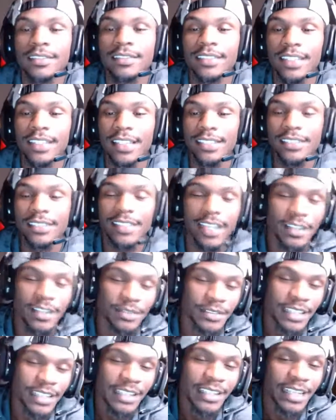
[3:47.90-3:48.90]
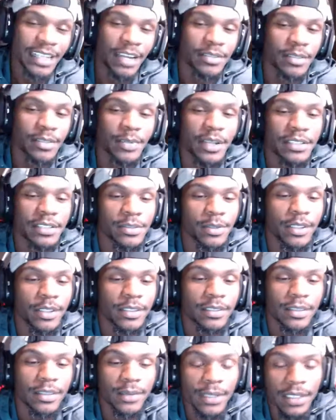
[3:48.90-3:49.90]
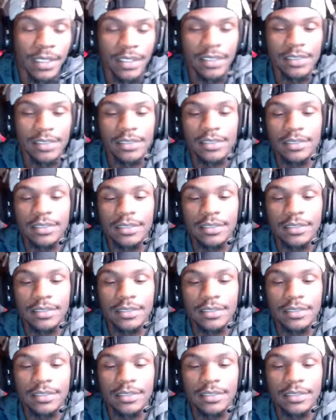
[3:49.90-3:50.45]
Yeah, so I think that was the best one, to be honest.